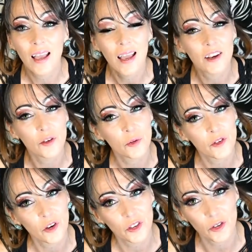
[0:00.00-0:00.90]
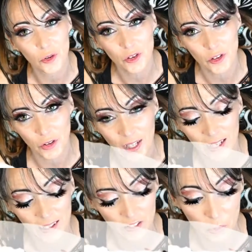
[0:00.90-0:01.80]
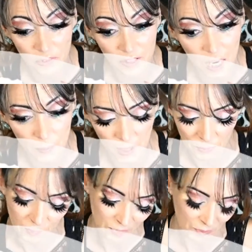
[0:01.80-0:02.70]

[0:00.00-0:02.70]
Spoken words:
and she was turned into a tree to escape him,